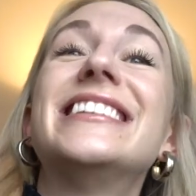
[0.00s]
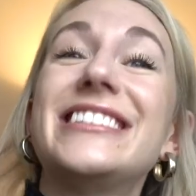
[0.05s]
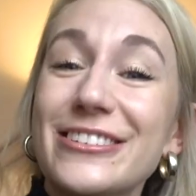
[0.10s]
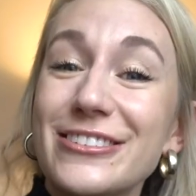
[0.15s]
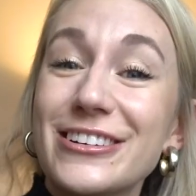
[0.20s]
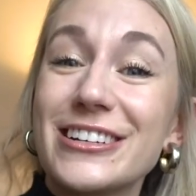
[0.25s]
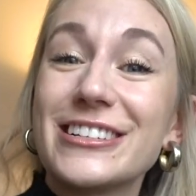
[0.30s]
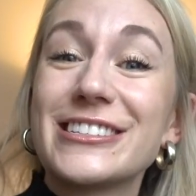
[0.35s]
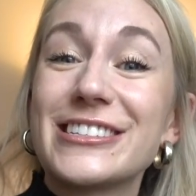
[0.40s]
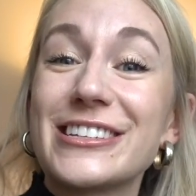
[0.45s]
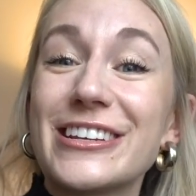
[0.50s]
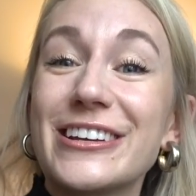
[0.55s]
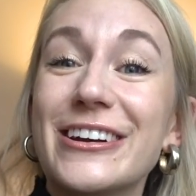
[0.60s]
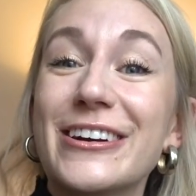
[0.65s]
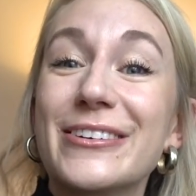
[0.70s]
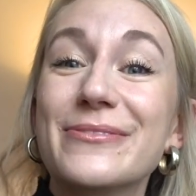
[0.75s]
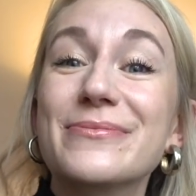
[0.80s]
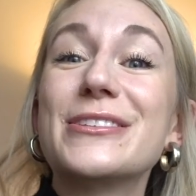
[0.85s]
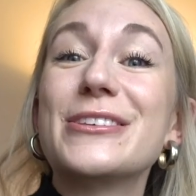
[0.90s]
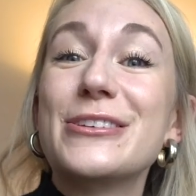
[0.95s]
to
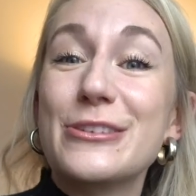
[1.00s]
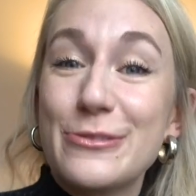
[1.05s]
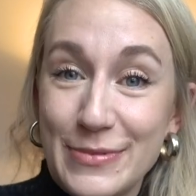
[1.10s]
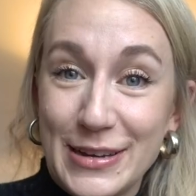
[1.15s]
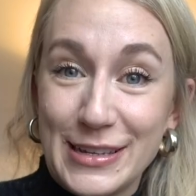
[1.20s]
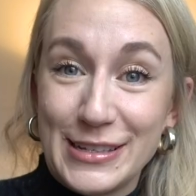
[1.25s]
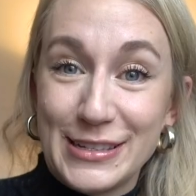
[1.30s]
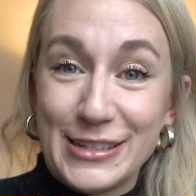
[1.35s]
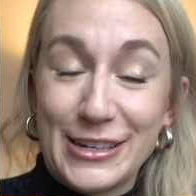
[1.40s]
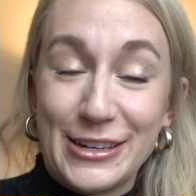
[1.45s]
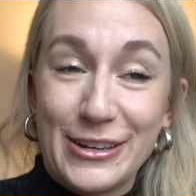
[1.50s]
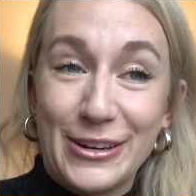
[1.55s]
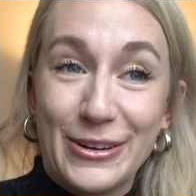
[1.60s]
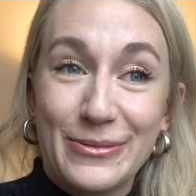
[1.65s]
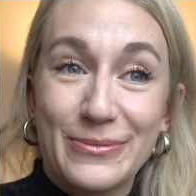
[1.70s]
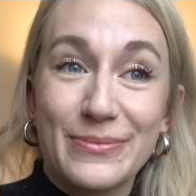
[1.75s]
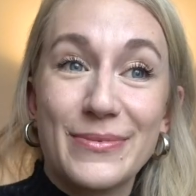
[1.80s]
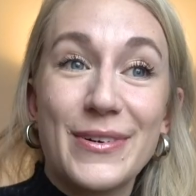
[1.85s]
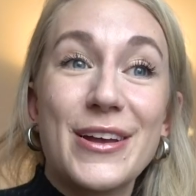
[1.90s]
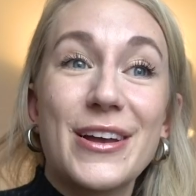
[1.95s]
consume, you must
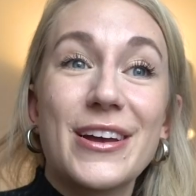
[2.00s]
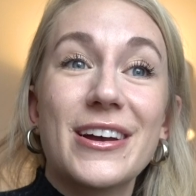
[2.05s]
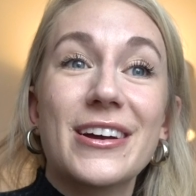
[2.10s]
zoom